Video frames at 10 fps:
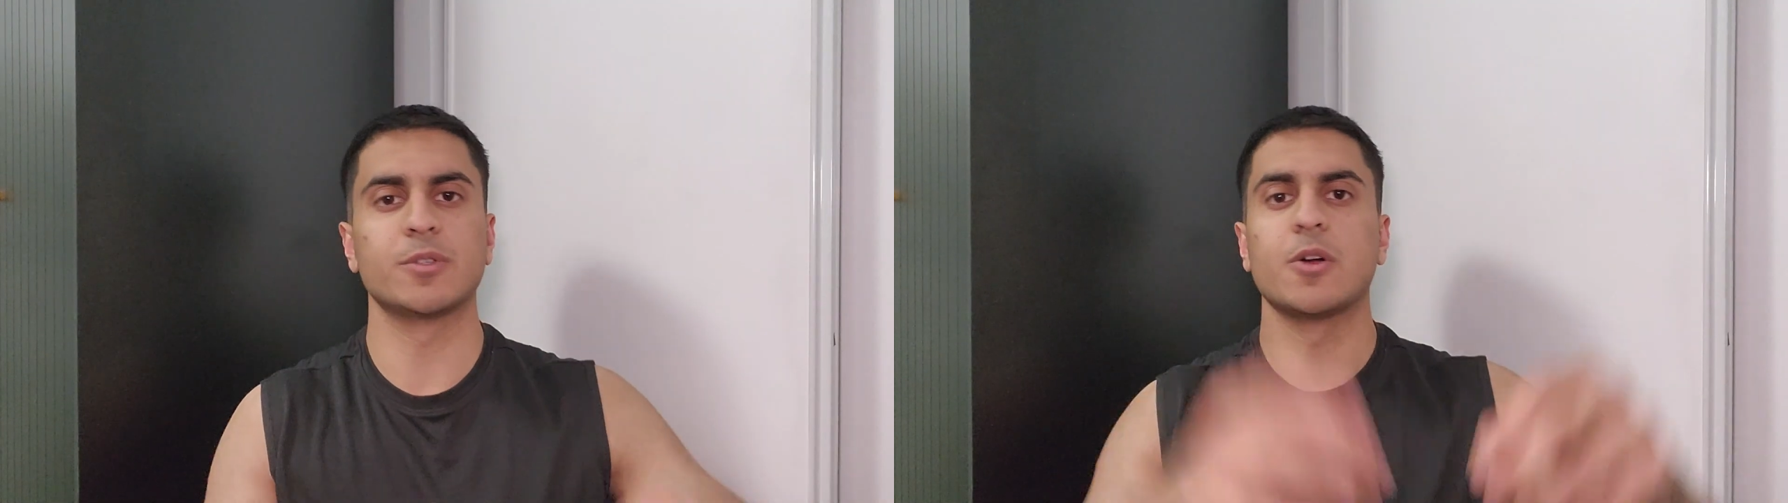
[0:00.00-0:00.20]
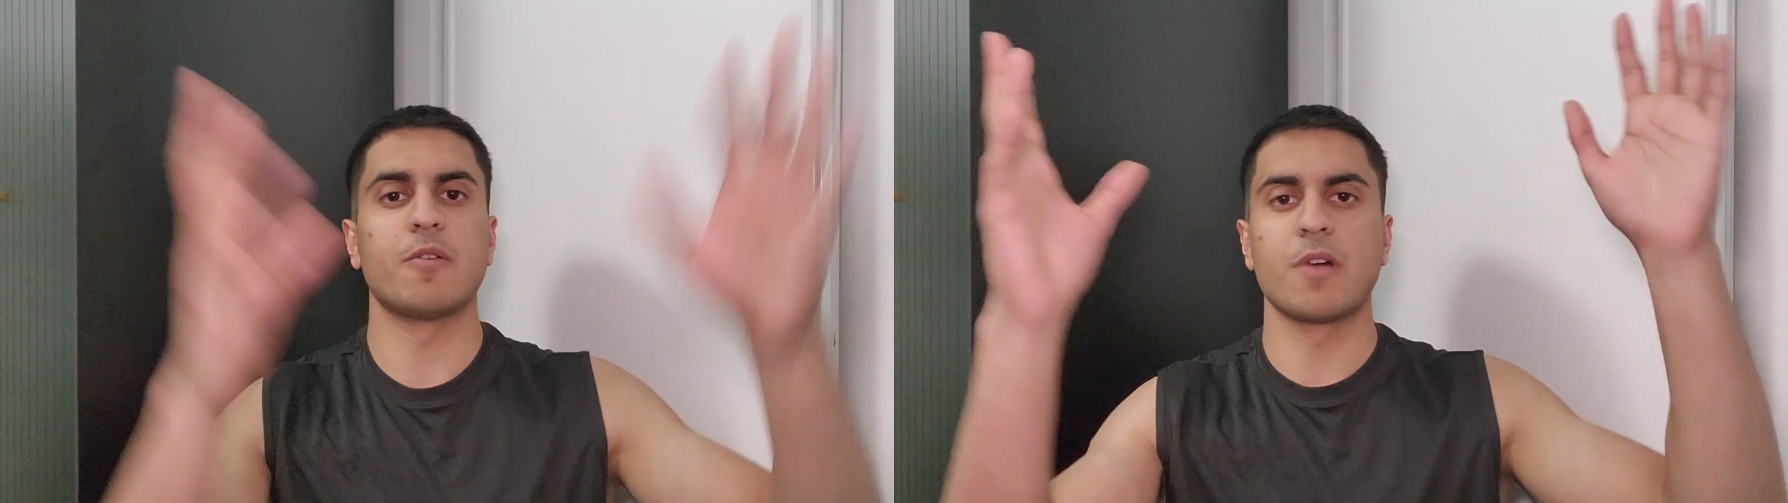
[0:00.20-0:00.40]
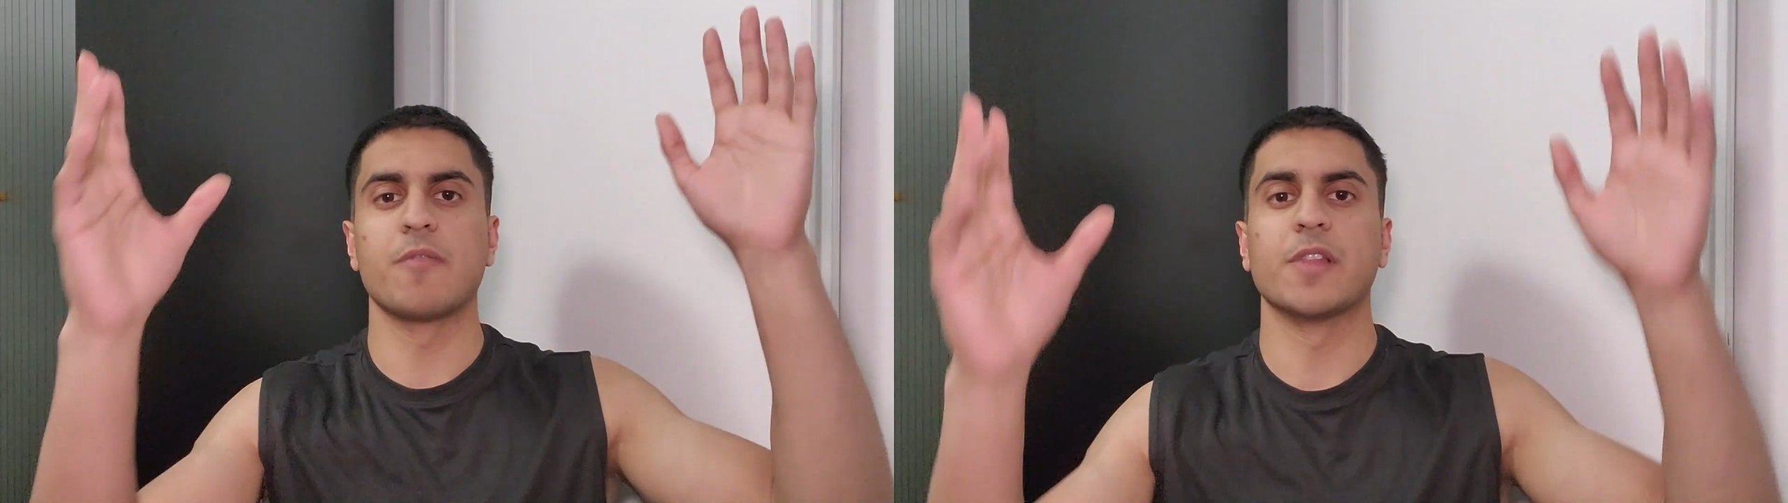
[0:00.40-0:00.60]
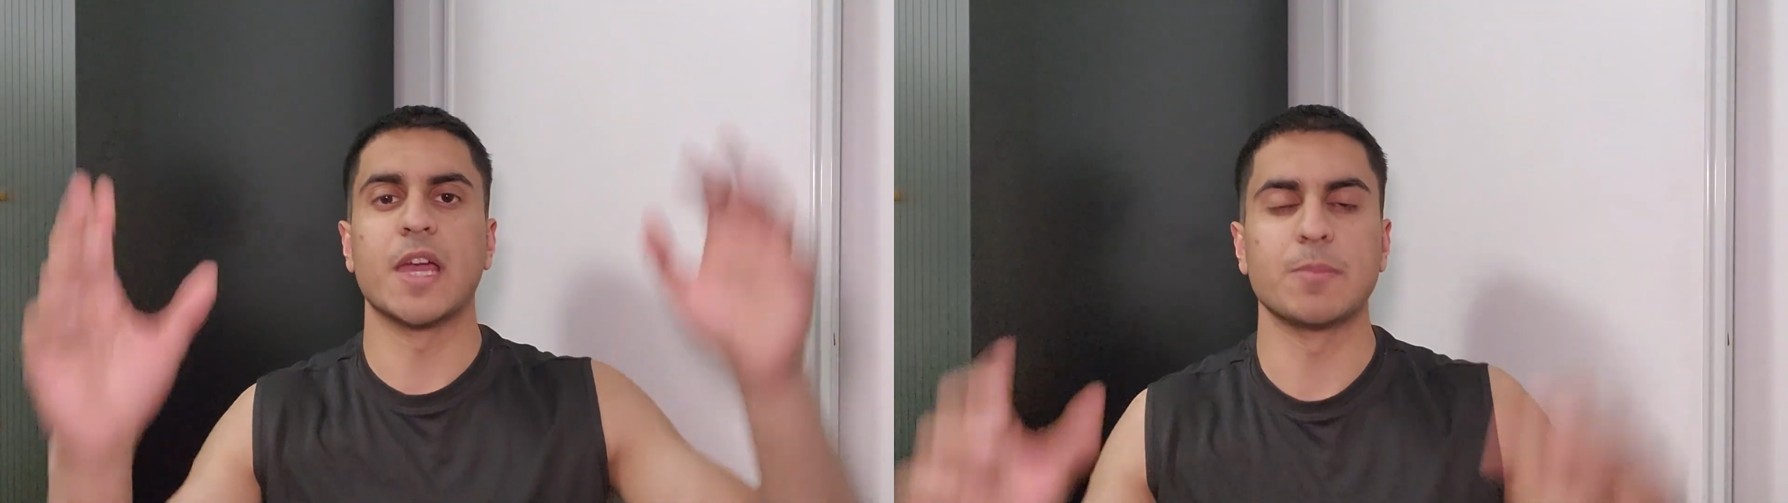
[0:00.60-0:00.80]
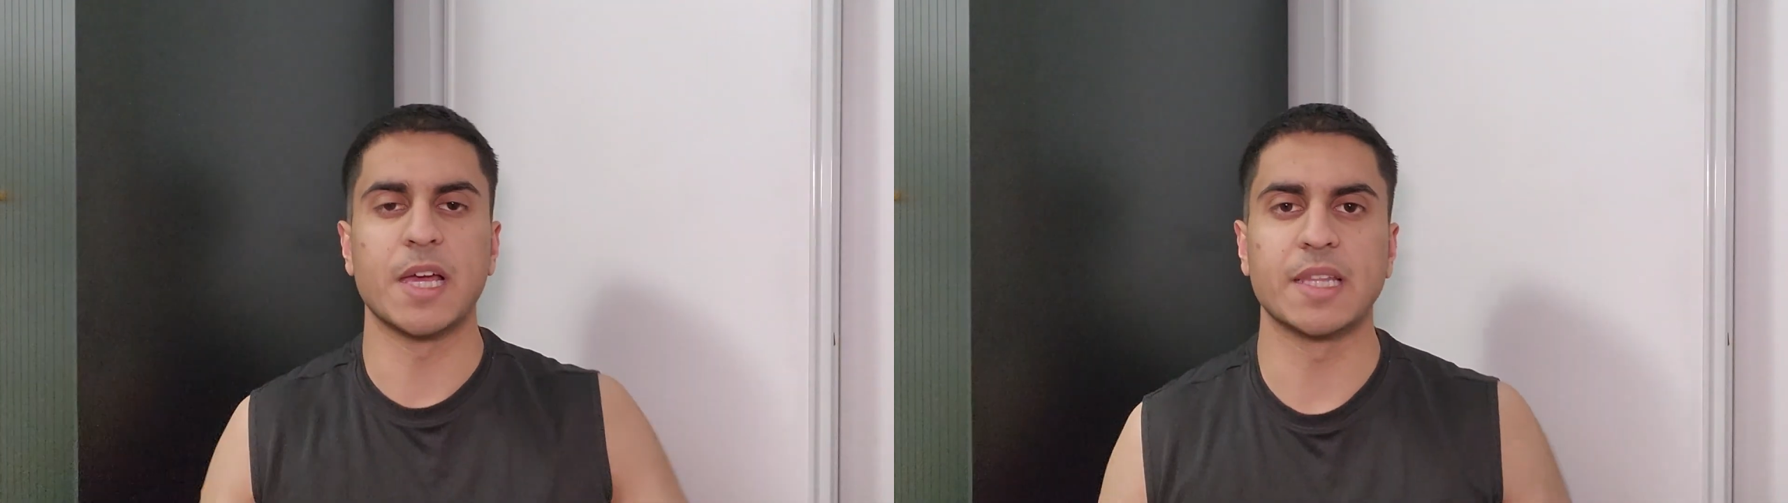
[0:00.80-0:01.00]
you know, a
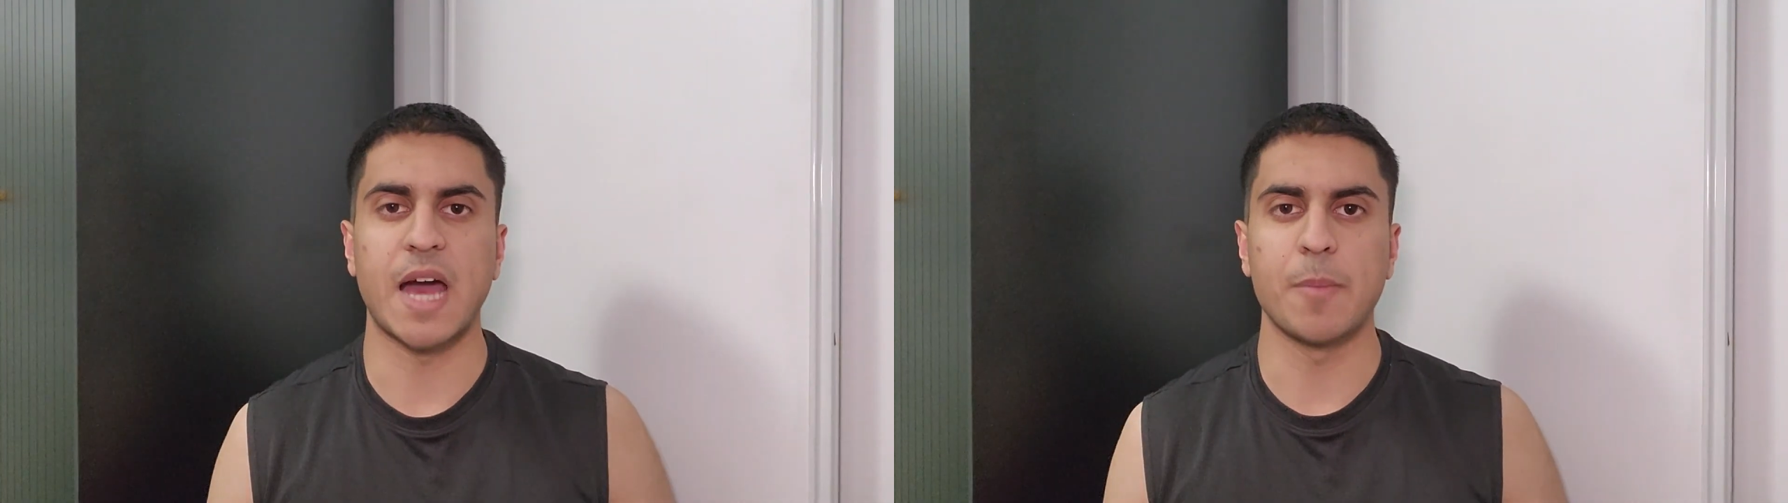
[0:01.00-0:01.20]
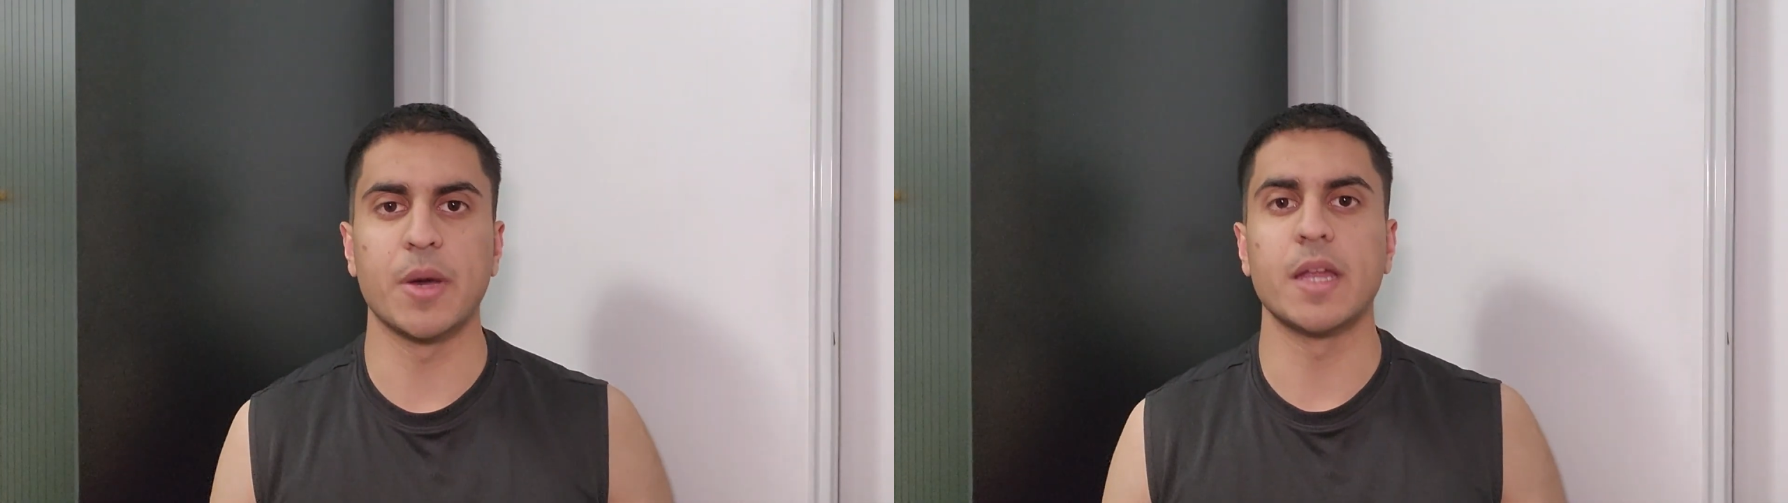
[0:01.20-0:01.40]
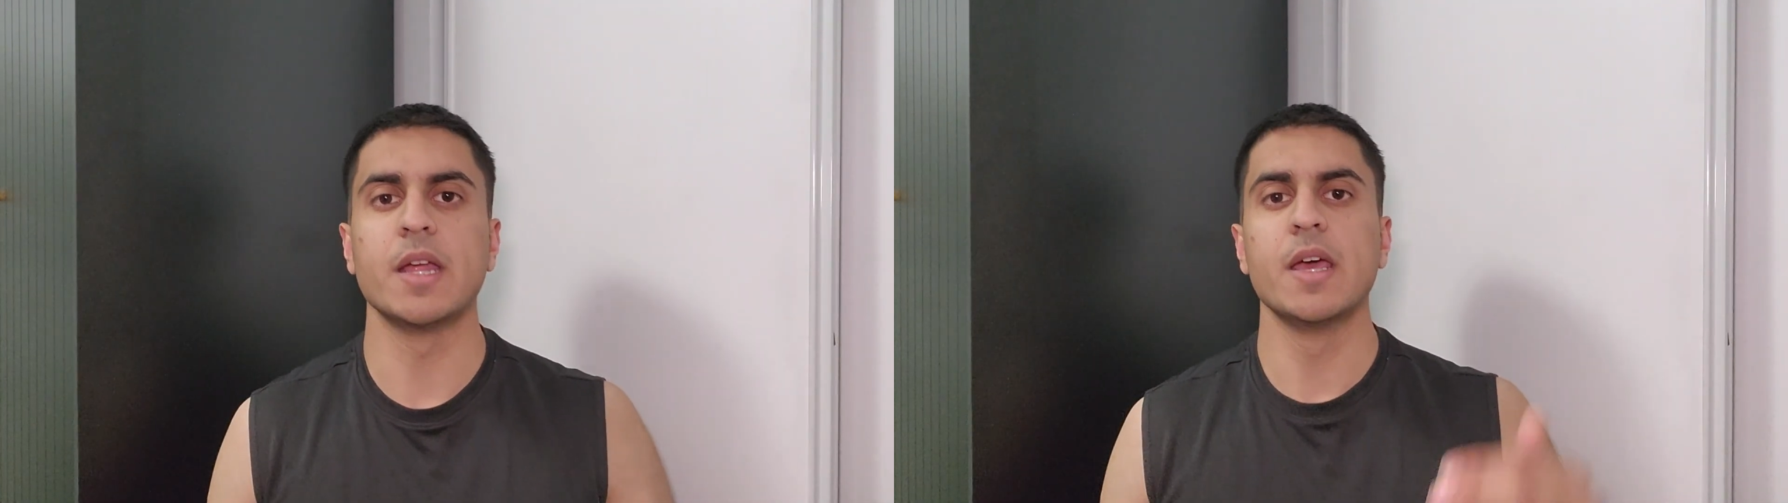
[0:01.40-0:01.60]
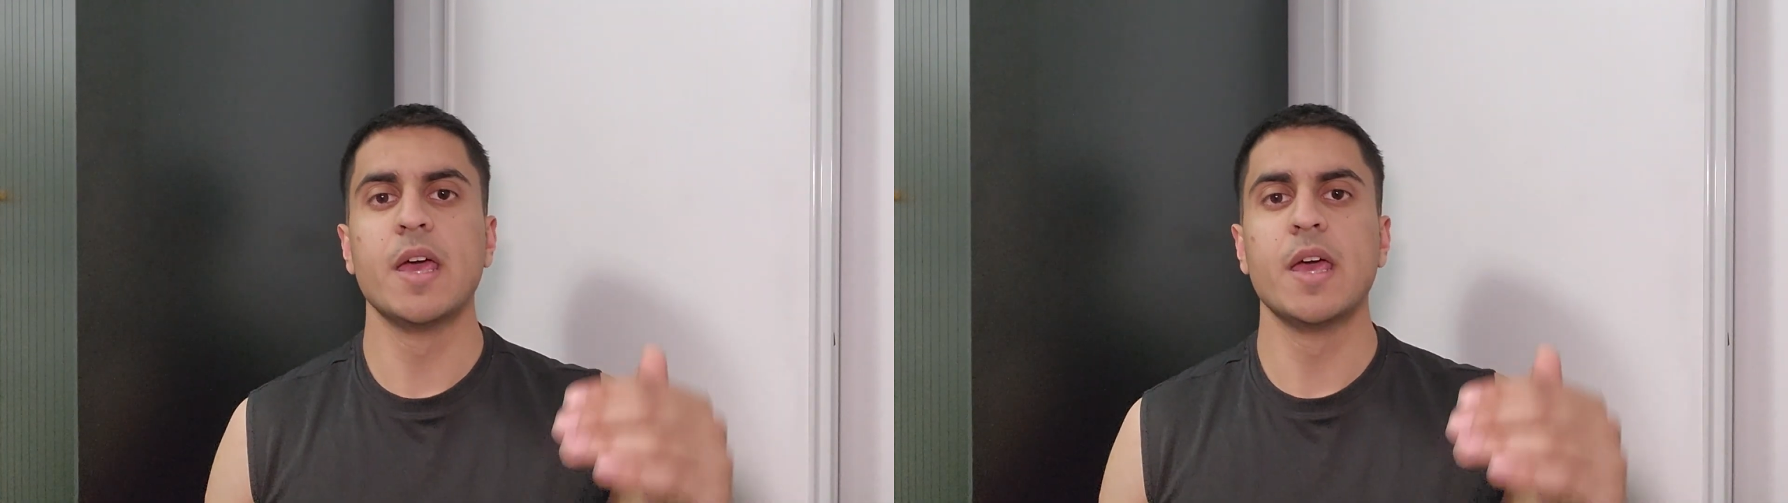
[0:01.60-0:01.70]
flame like that, but